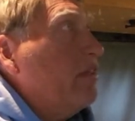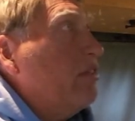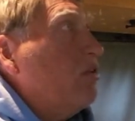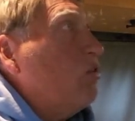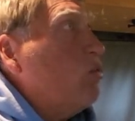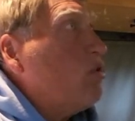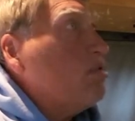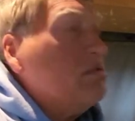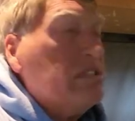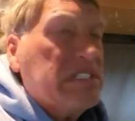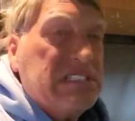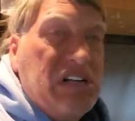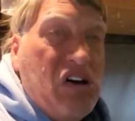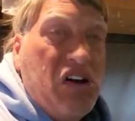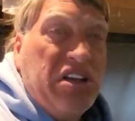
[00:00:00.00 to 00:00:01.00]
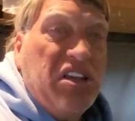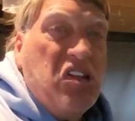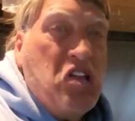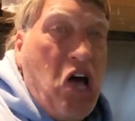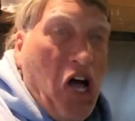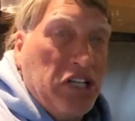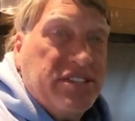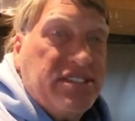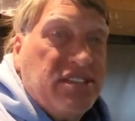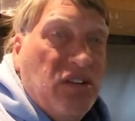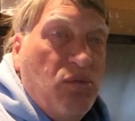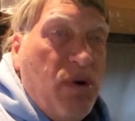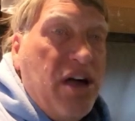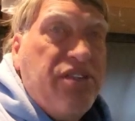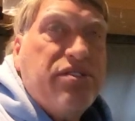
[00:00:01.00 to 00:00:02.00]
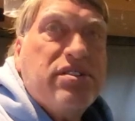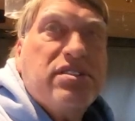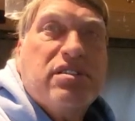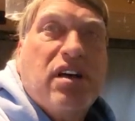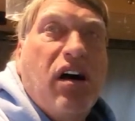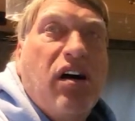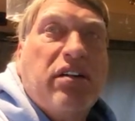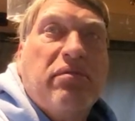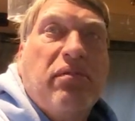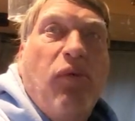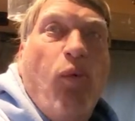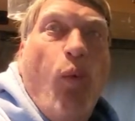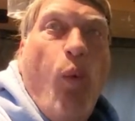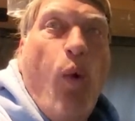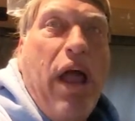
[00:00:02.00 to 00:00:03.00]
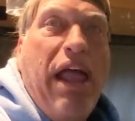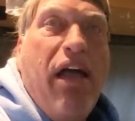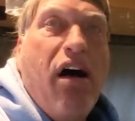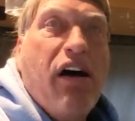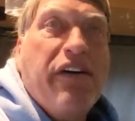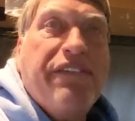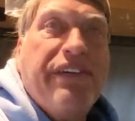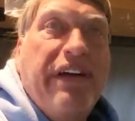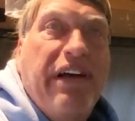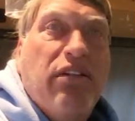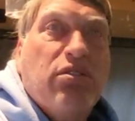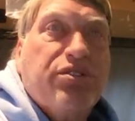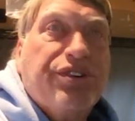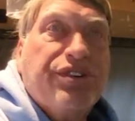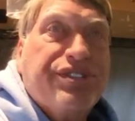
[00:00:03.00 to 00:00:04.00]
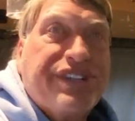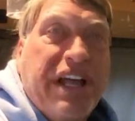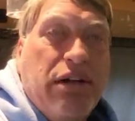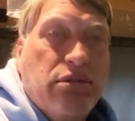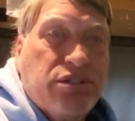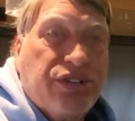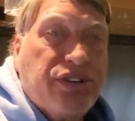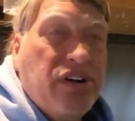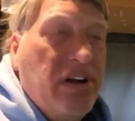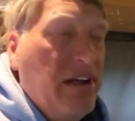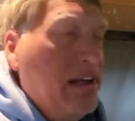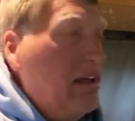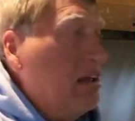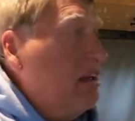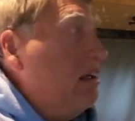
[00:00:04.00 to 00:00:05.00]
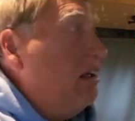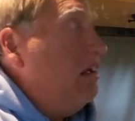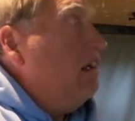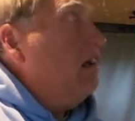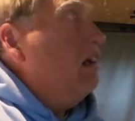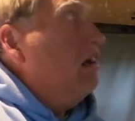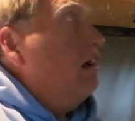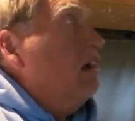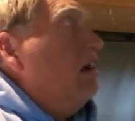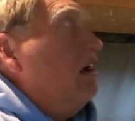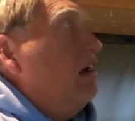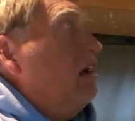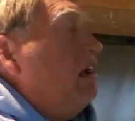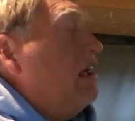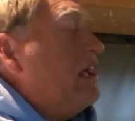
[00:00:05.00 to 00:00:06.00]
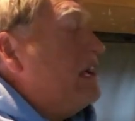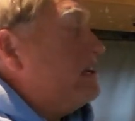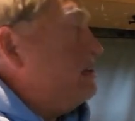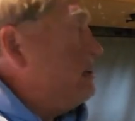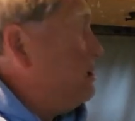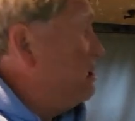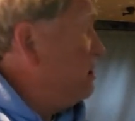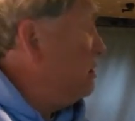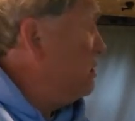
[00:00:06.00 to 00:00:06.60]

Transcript: the world has gone nuts. The weather's gone way off, helter-skelter. And